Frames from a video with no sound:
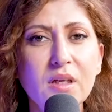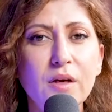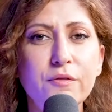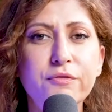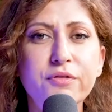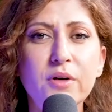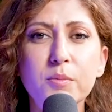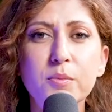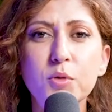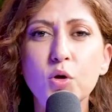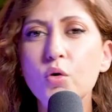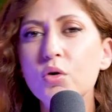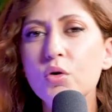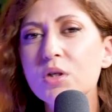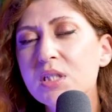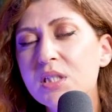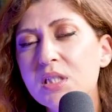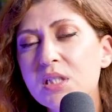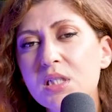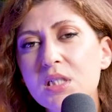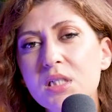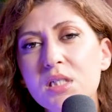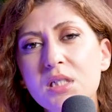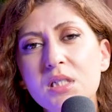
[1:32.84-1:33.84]
from
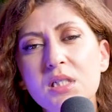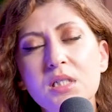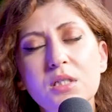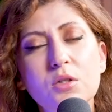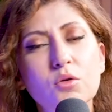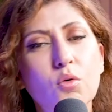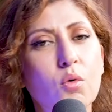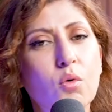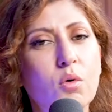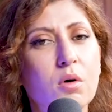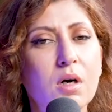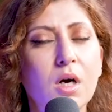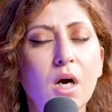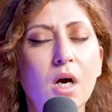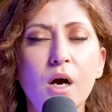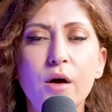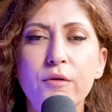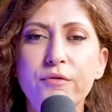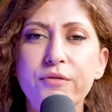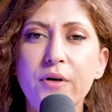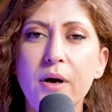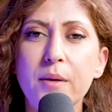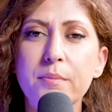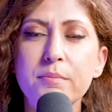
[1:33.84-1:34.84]
courses or
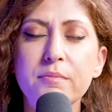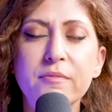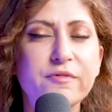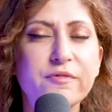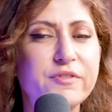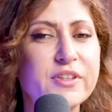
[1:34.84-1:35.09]
from